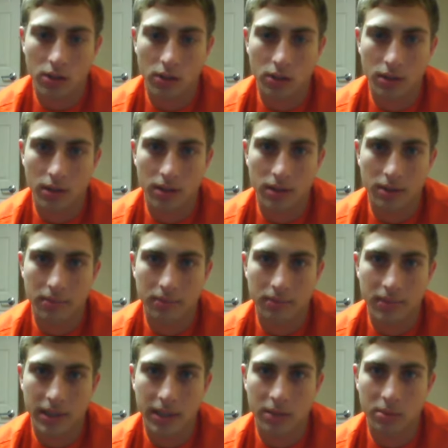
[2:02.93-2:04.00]
or um,
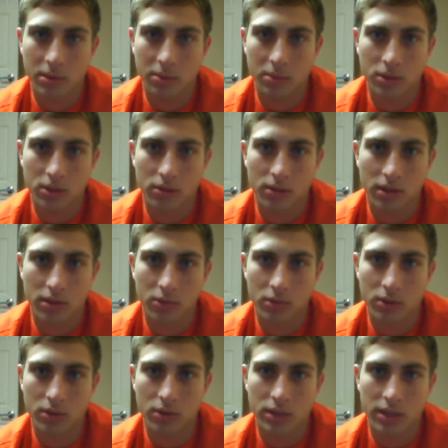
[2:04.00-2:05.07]
he had to be pushed around in a
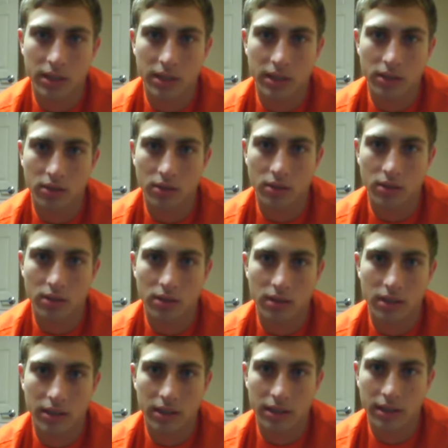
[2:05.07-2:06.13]
wheelchair or
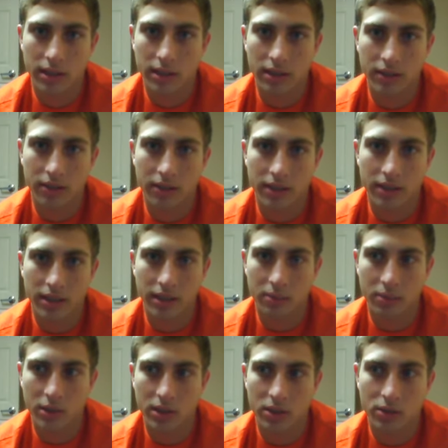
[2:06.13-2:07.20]
everything.
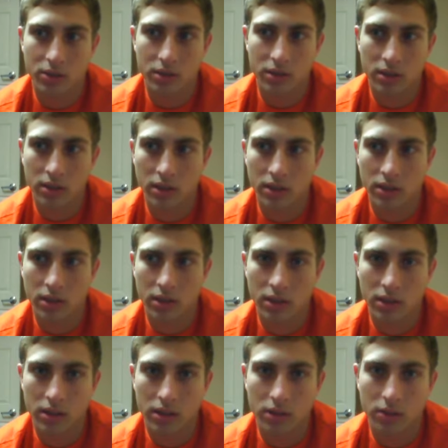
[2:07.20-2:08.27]
But he was
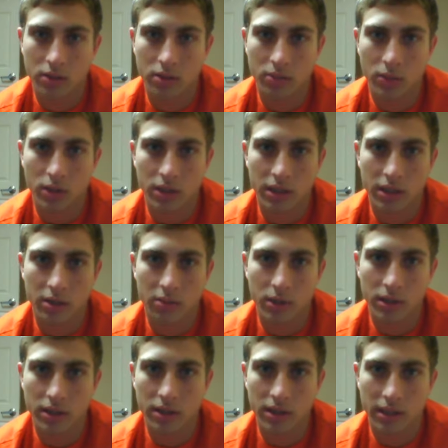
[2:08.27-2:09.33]
he was a smart kid,
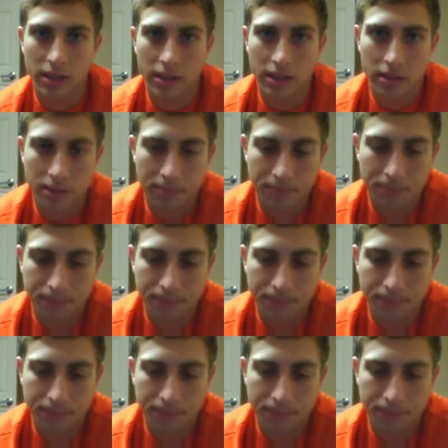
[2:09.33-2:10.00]
but he um